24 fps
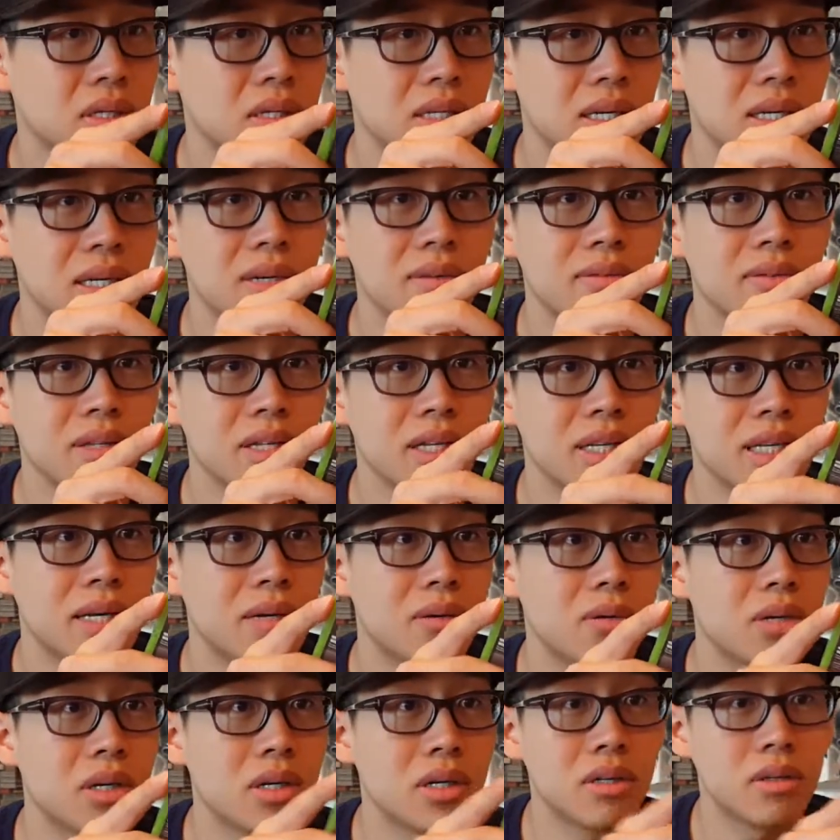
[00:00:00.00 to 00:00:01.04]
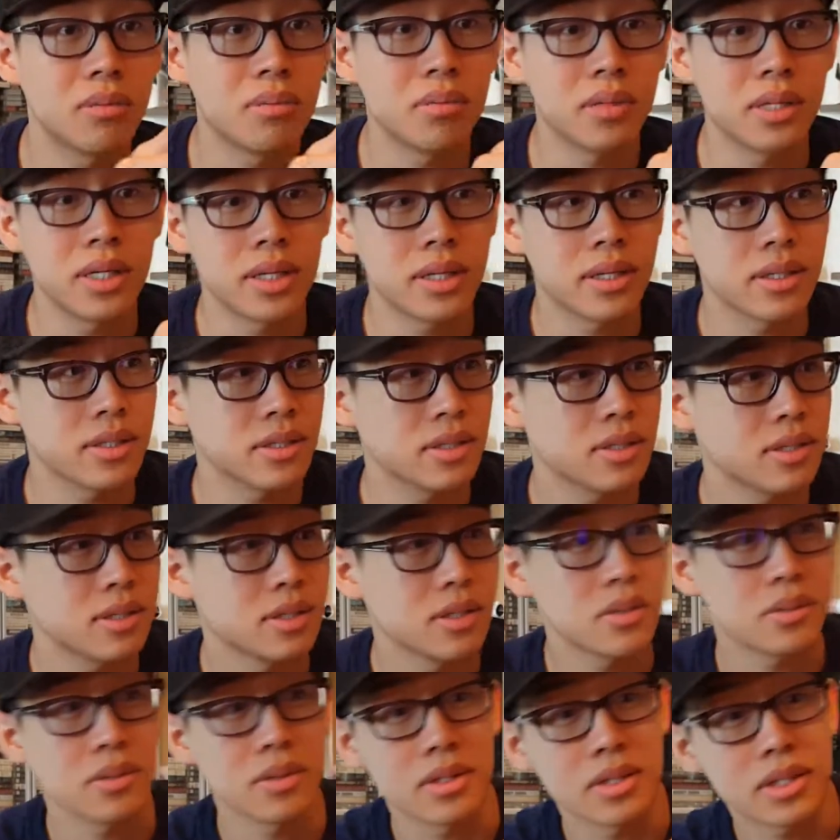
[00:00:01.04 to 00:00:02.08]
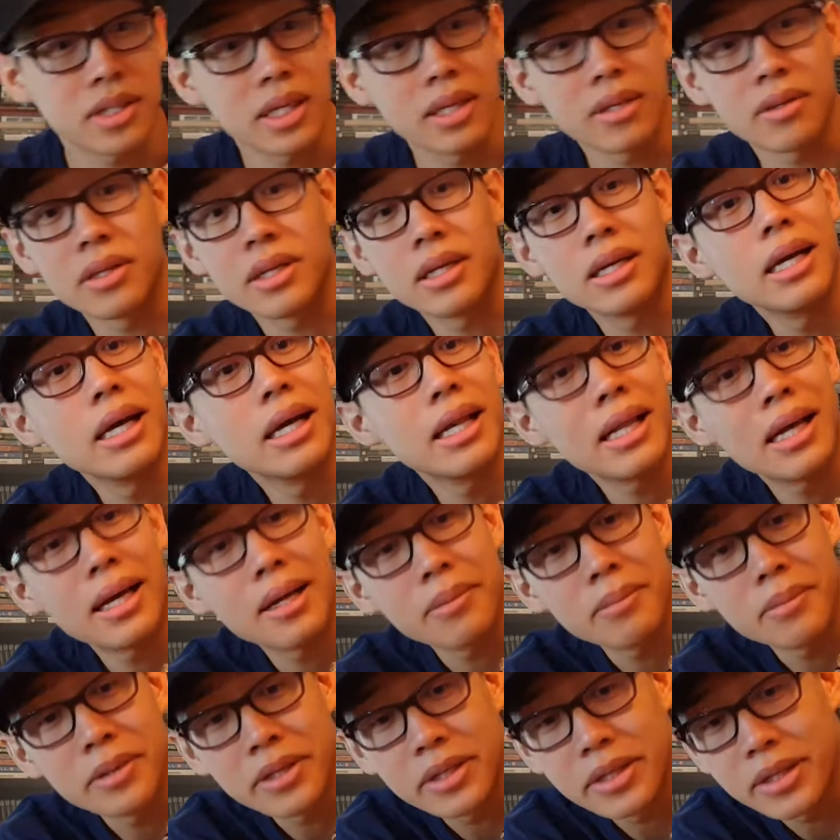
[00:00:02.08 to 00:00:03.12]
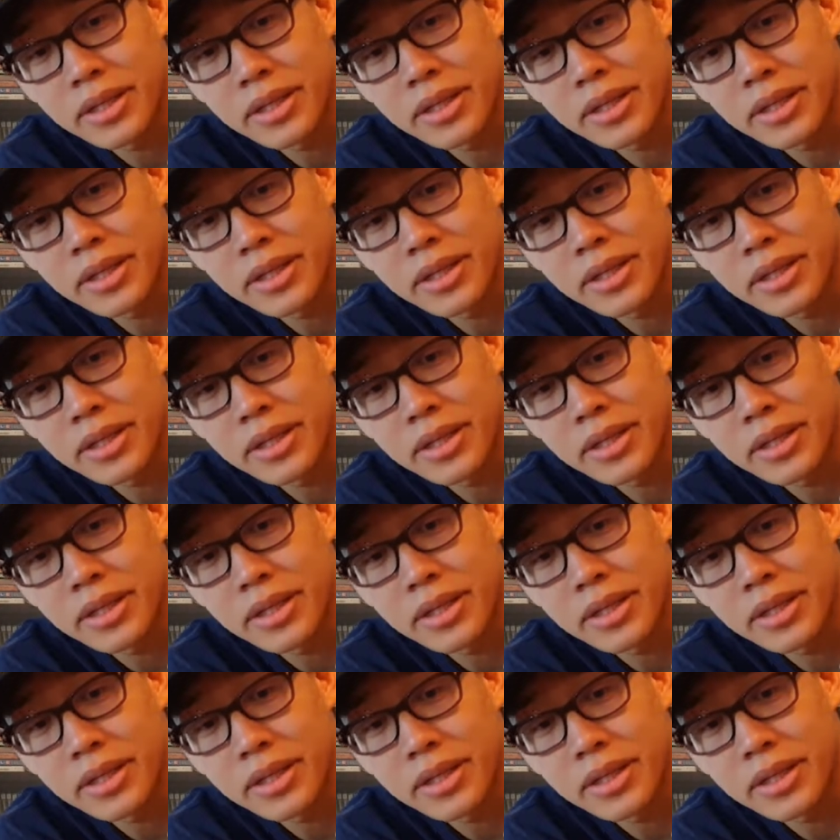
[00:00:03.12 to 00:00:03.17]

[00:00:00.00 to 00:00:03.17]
I don't even think I wanted to play because this one scared the hell out of me.